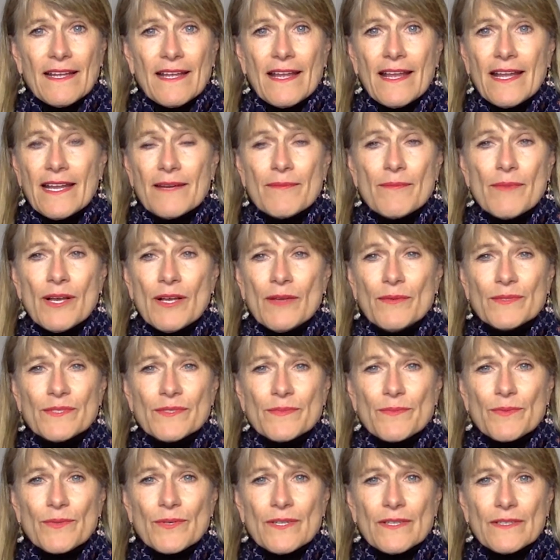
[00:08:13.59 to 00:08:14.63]
And Amal was
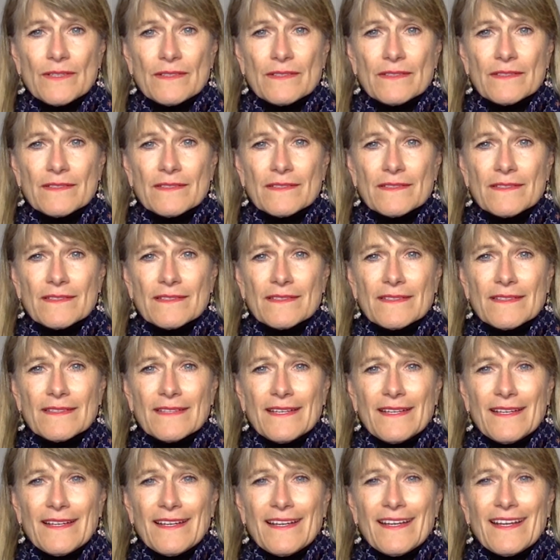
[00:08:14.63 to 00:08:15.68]
born.
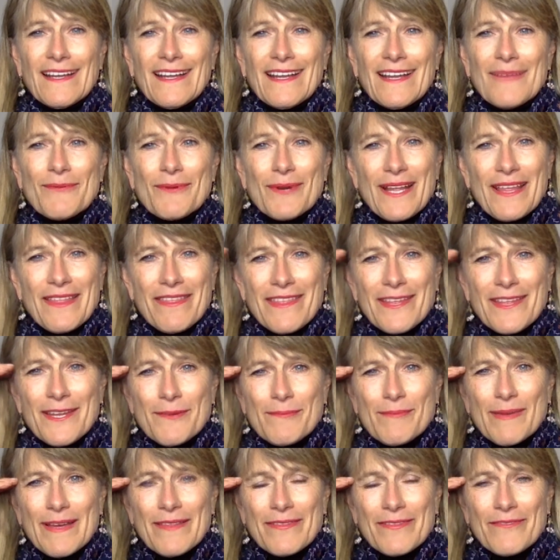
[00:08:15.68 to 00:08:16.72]
And when I think
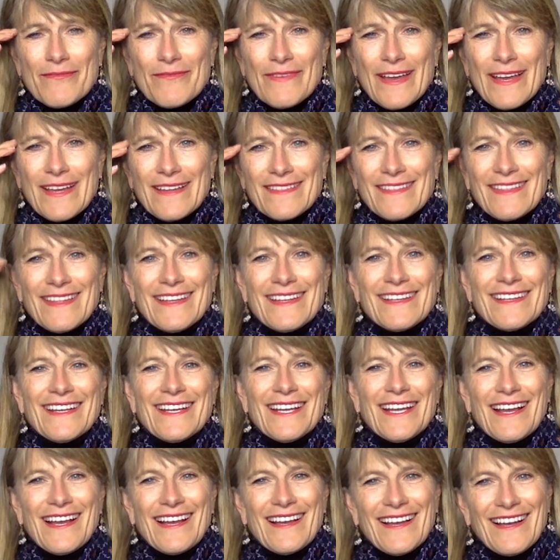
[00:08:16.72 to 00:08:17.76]
about the fact that
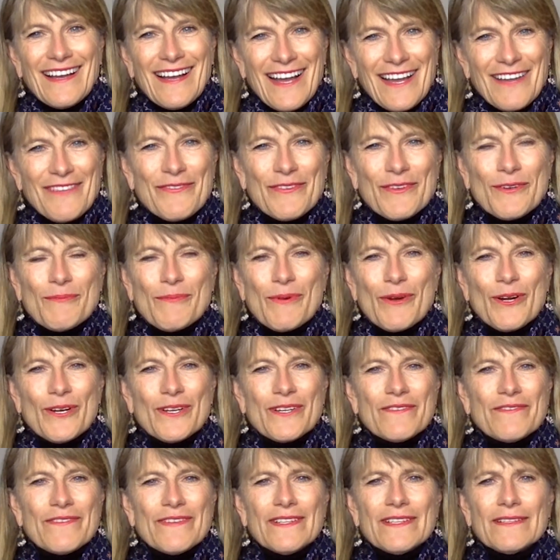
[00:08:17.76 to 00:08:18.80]
I feel part
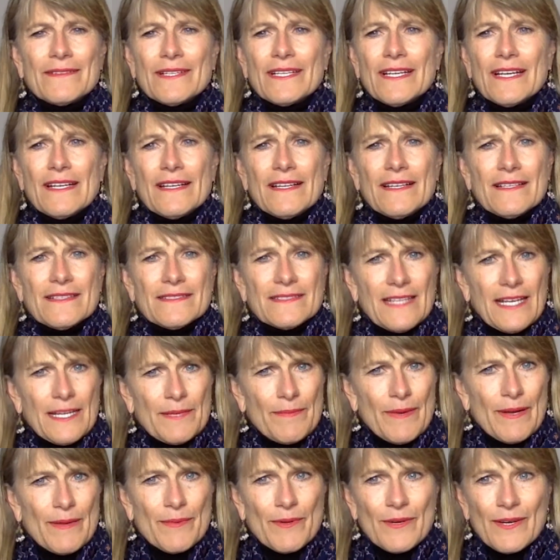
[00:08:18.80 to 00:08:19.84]
of it, Syed
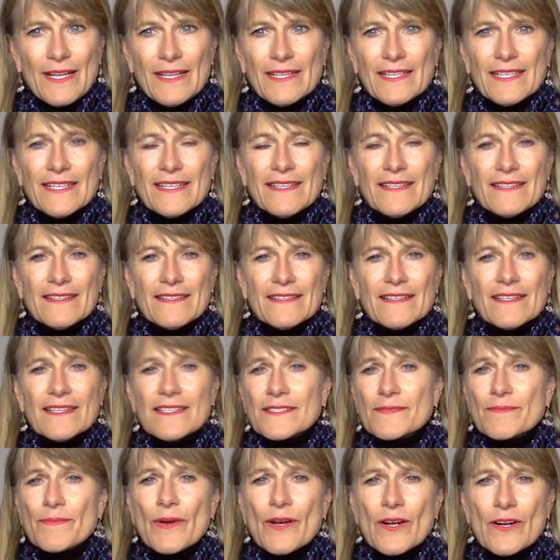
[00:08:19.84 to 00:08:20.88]
Babarelli
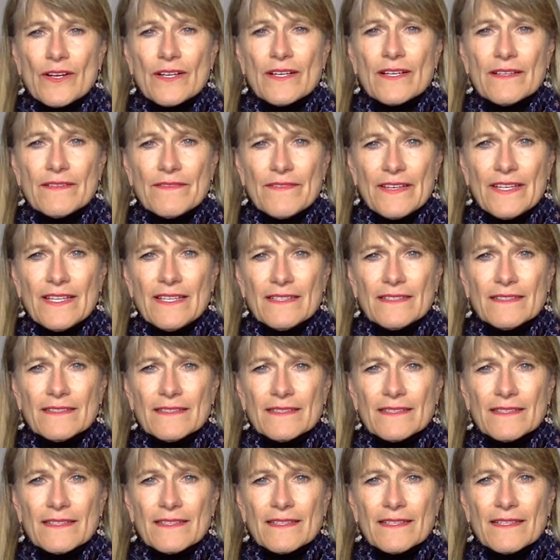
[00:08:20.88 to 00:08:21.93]
is part of it,
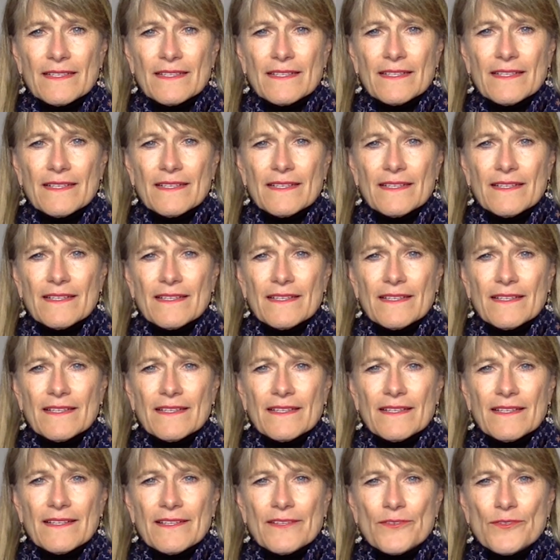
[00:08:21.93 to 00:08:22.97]

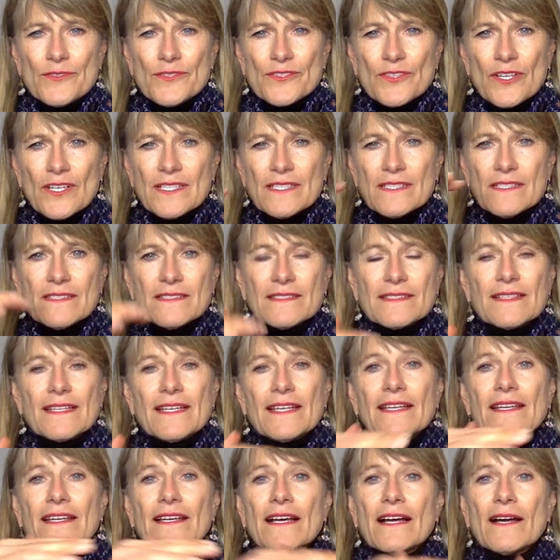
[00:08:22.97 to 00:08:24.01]
you start to
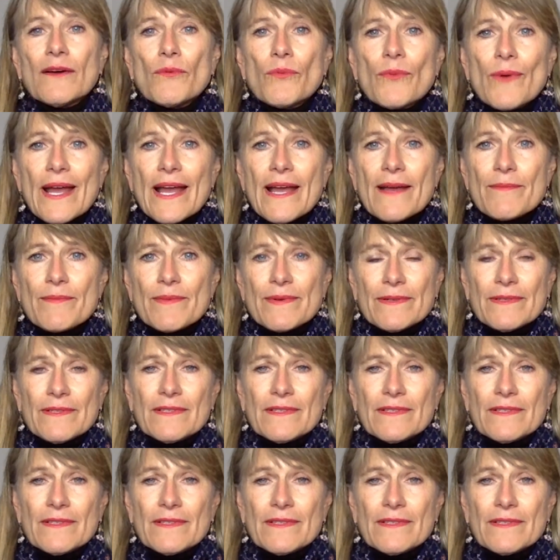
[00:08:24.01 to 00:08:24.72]
see a web